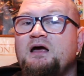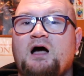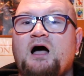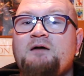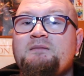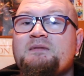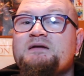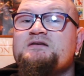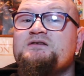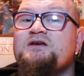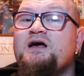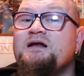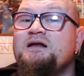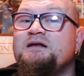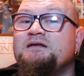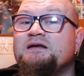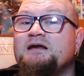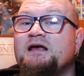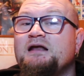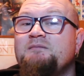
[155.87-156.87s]
I'm
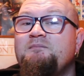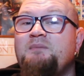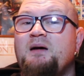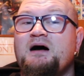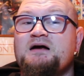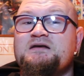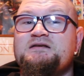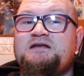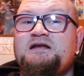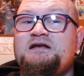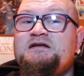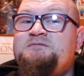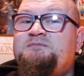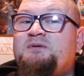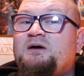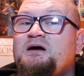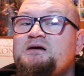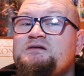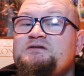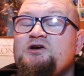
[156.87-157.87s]
excited to get a box of these
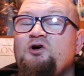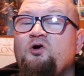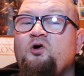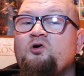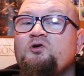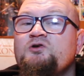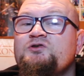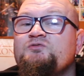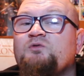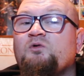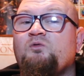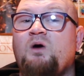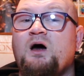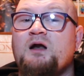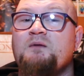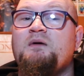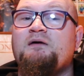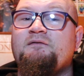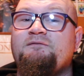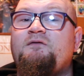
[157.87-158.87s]
because the Ogres were one
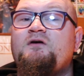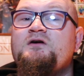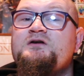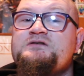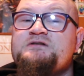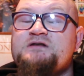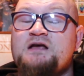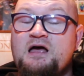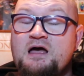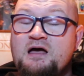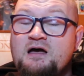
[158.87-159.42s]
of my first